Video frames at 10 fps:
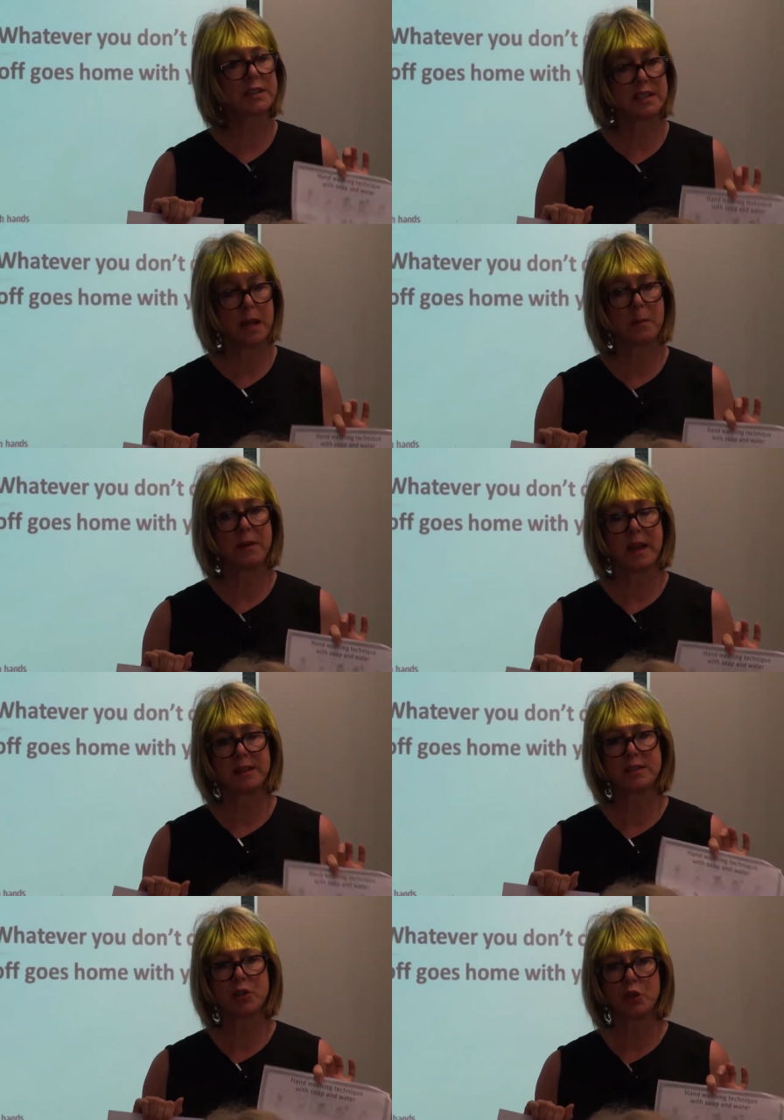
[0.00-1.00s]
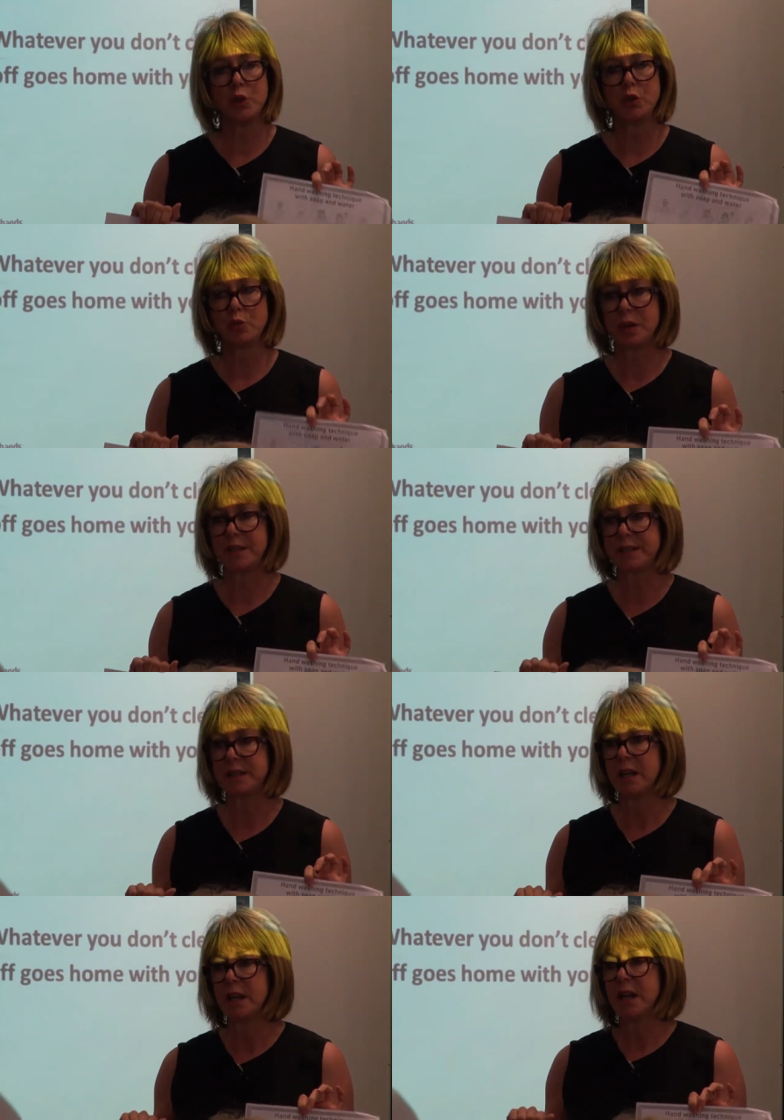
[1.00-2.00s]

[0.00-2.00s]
step, and that is to do your wrist.